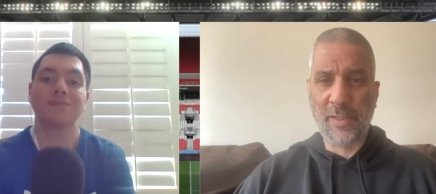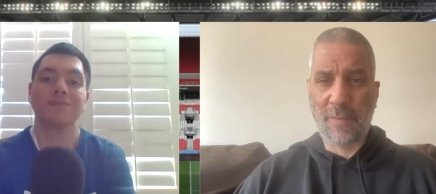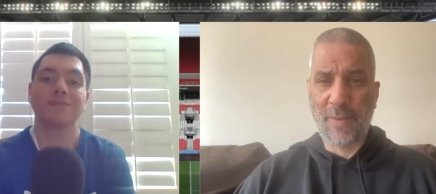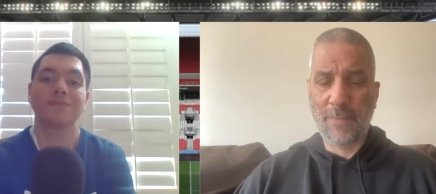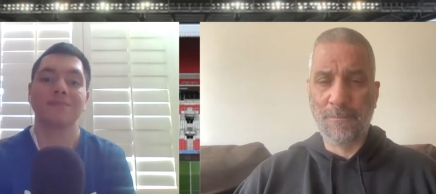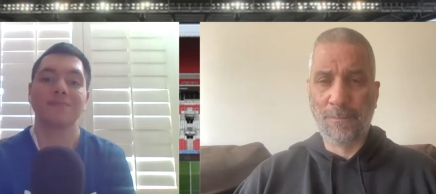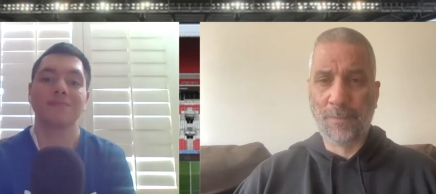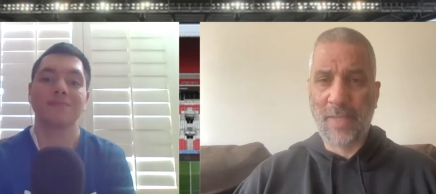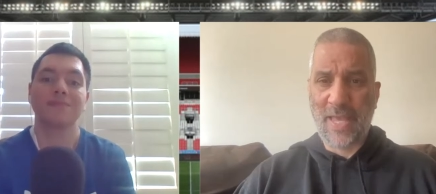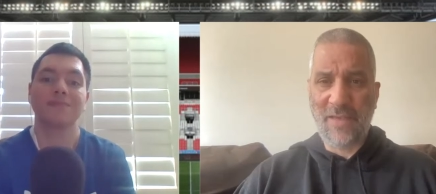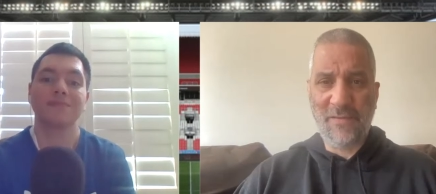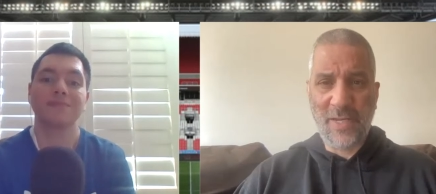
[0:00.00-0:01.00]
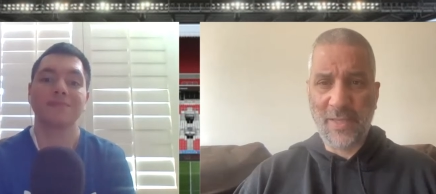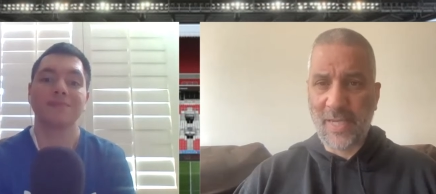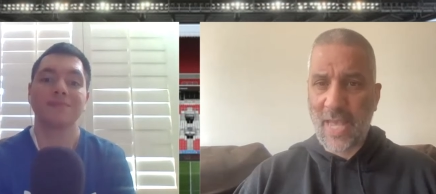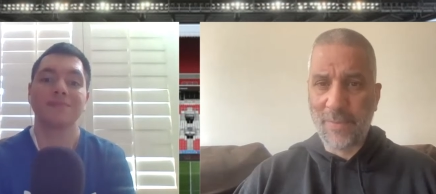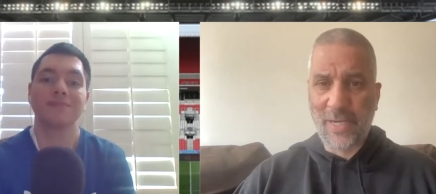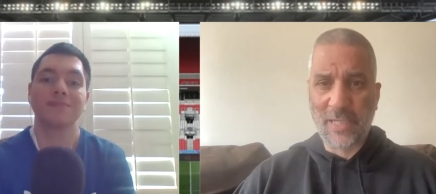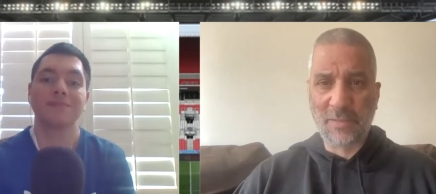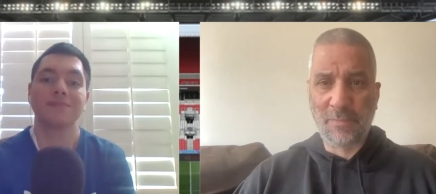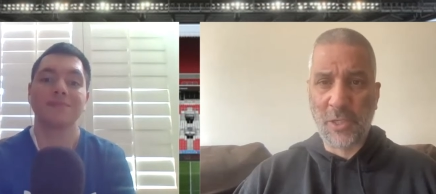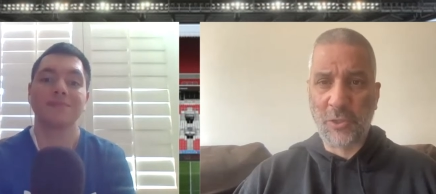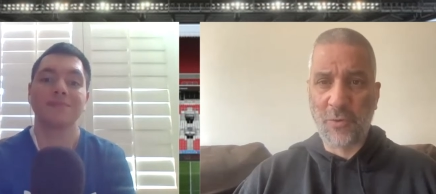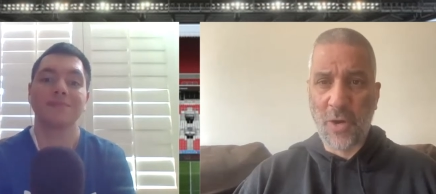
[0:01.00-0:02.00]
Speaker 1: I mean, even in the game against
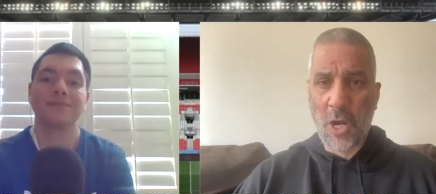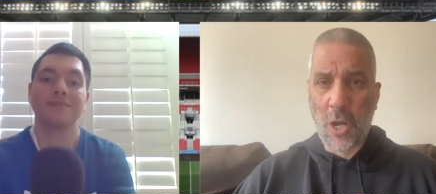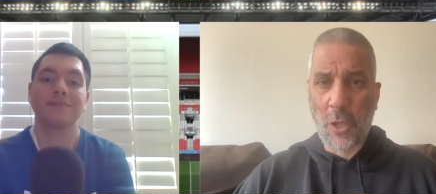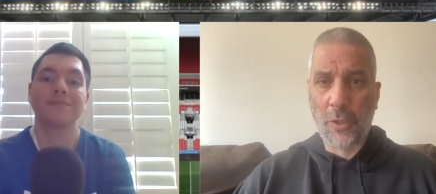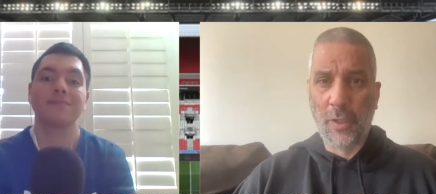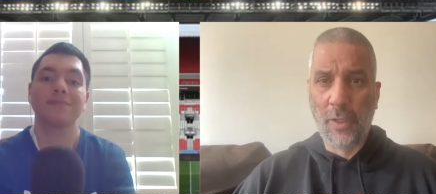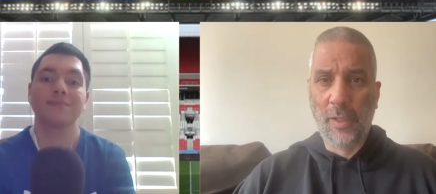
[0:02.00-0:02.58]
Montreal,